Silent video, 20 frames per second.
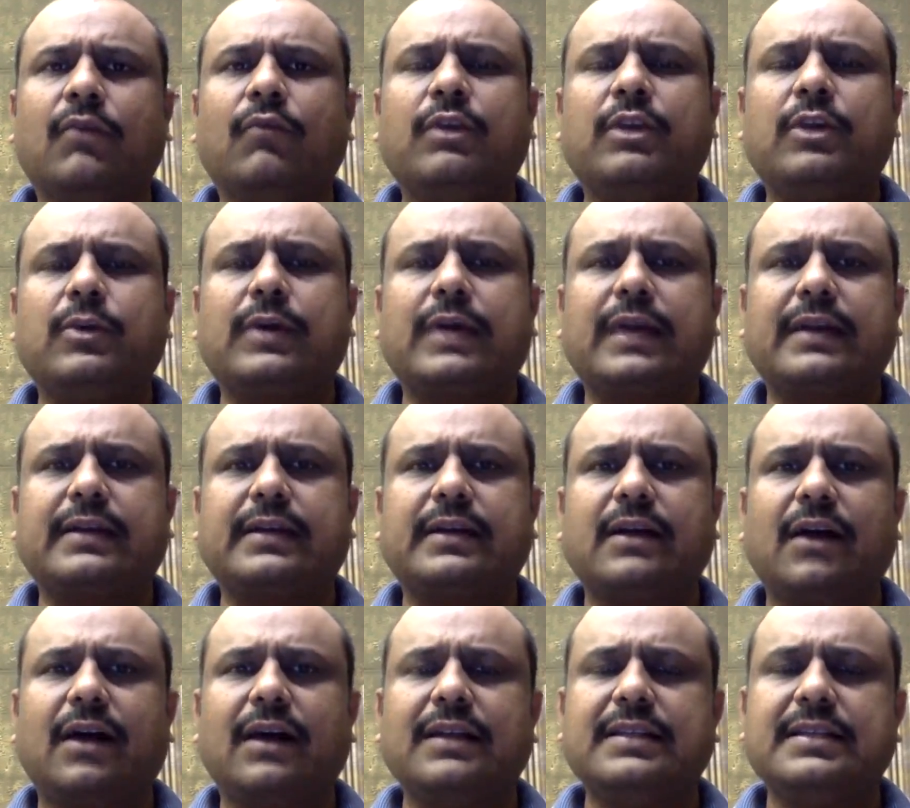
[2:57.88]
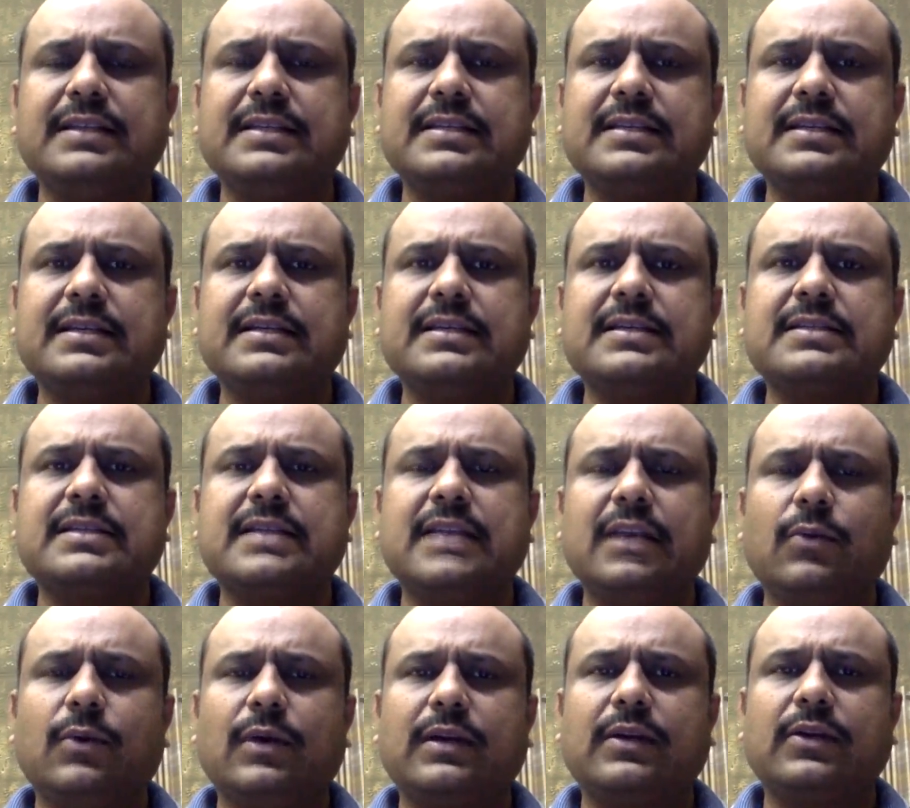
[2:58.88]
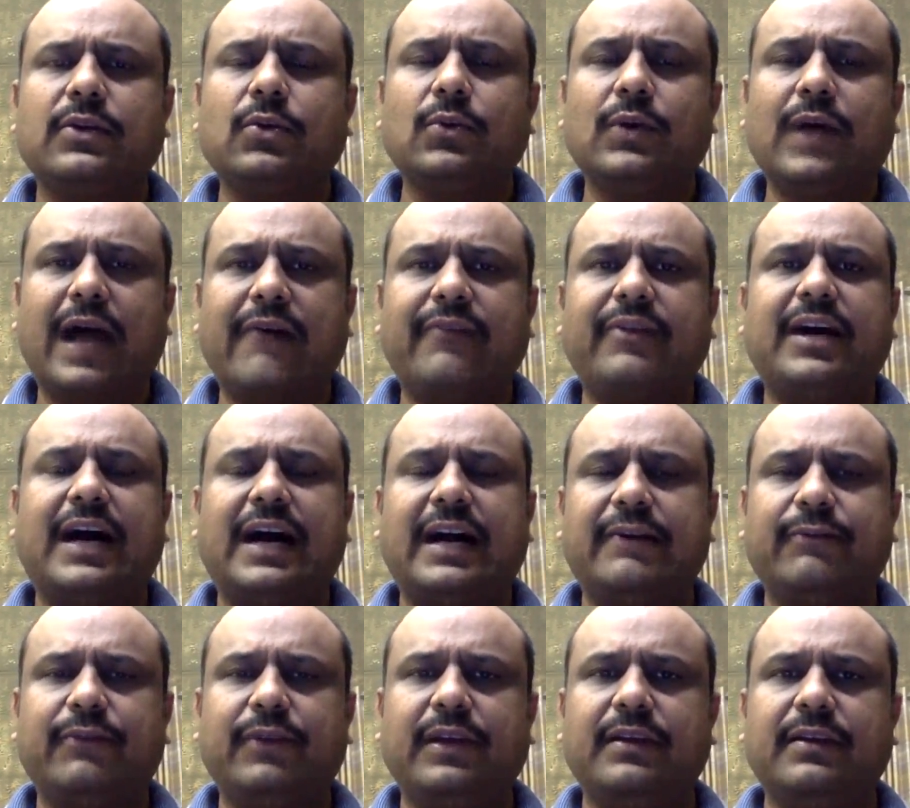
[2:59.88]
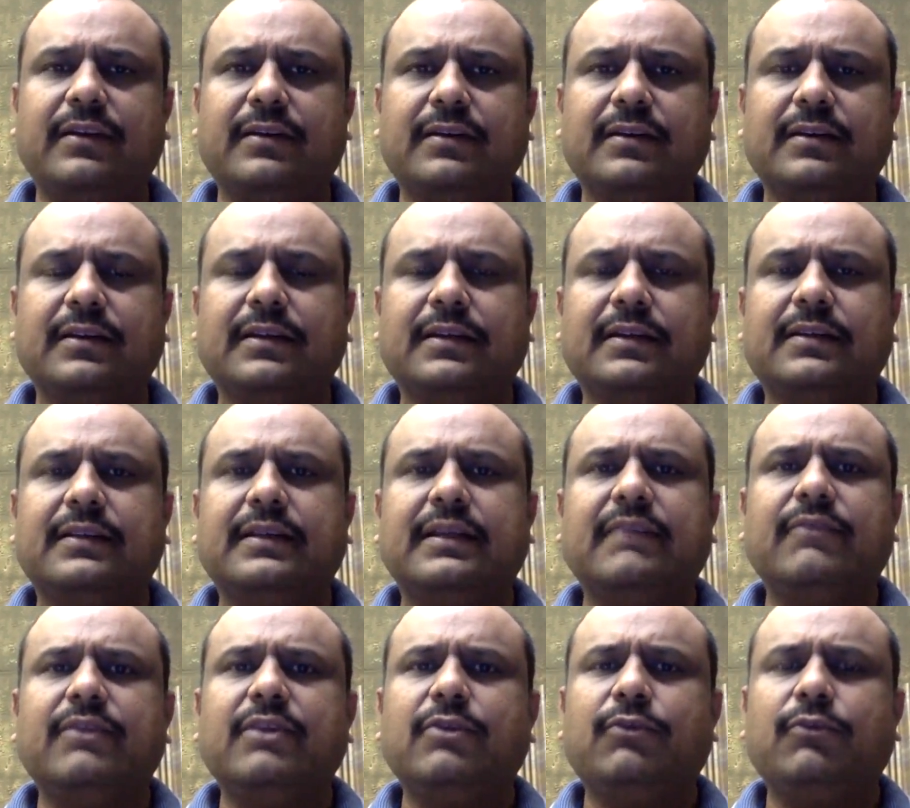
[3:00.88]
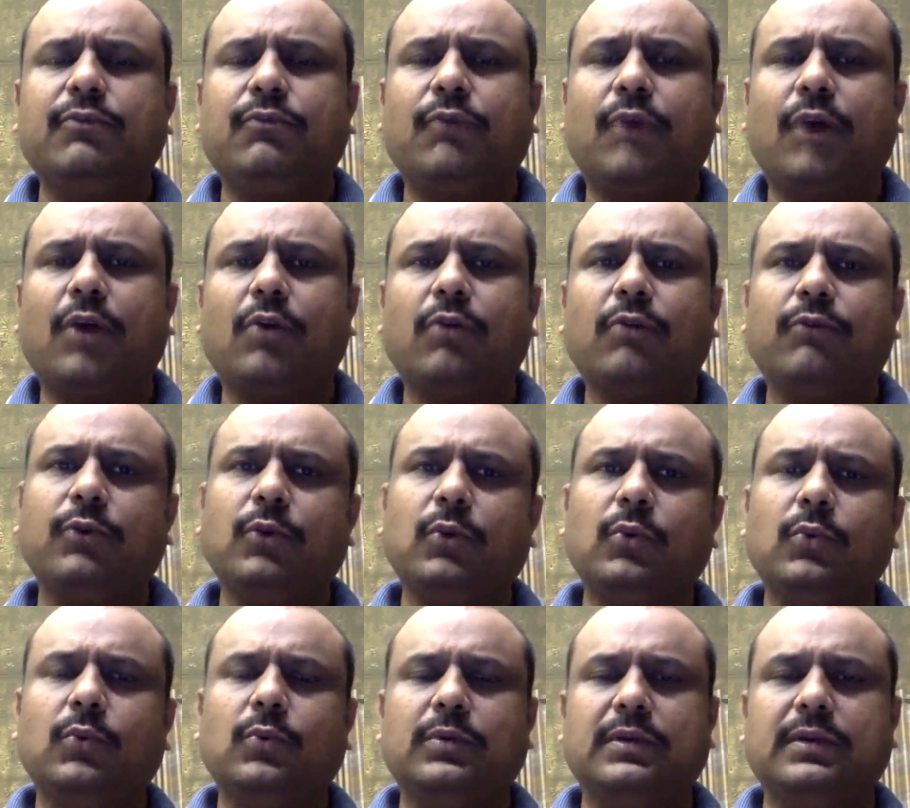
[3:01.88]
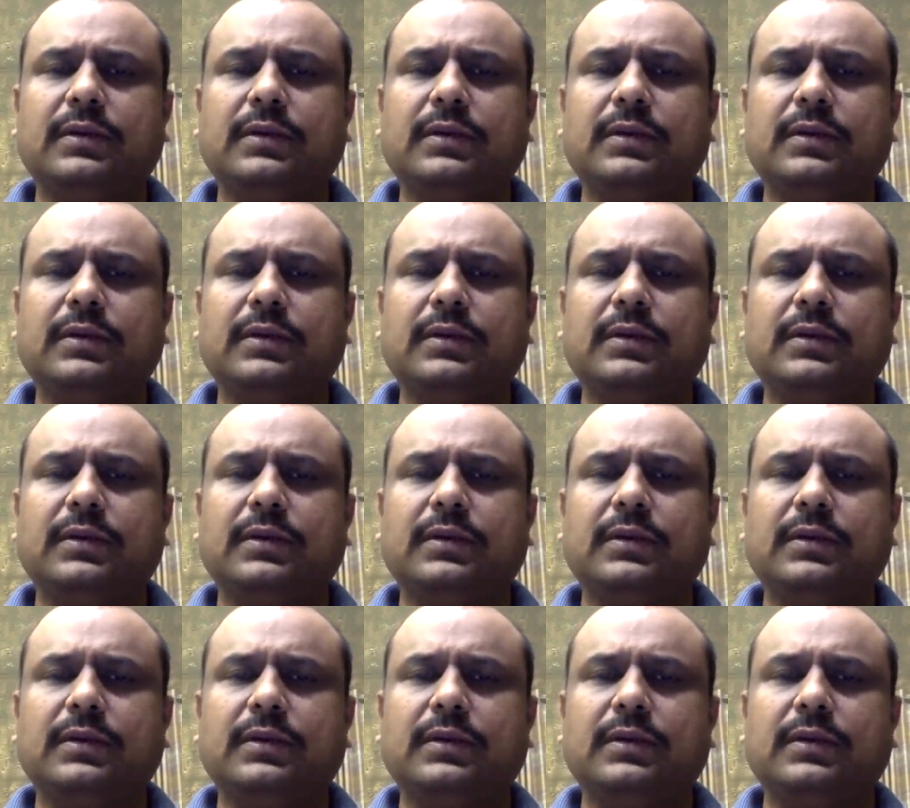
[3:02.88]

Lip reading: When you have corrected all this, still you have a heart failure, then we follow few